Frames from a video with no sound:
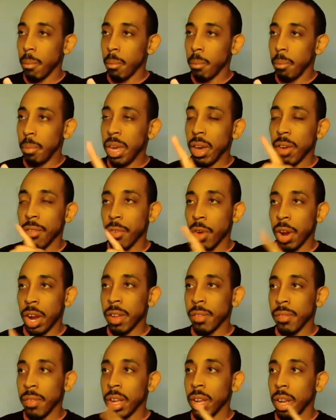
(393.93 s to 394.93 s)
be afraid
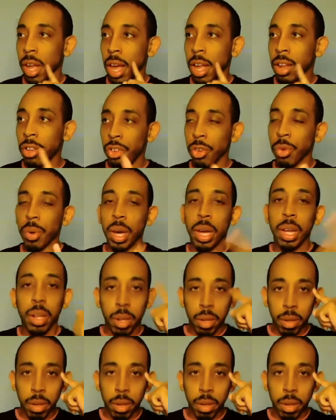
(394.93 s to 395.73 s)
of it and do it.